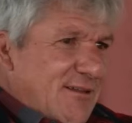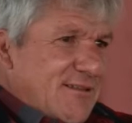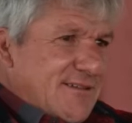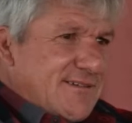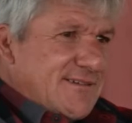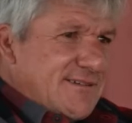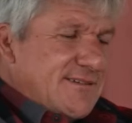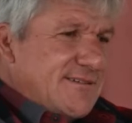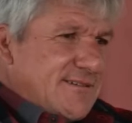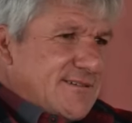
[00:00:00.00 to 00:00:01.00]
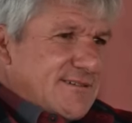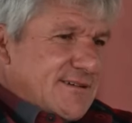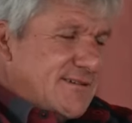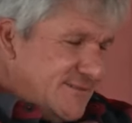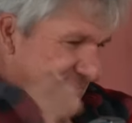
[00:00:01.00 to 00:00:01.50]
Online,
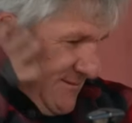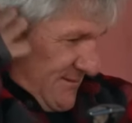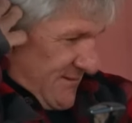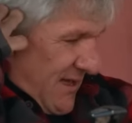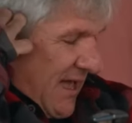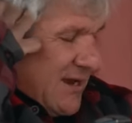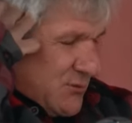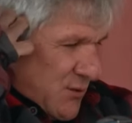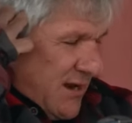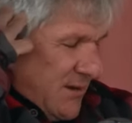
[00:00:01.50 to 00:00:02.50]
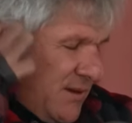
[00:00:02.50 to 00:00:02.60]
talking about how he and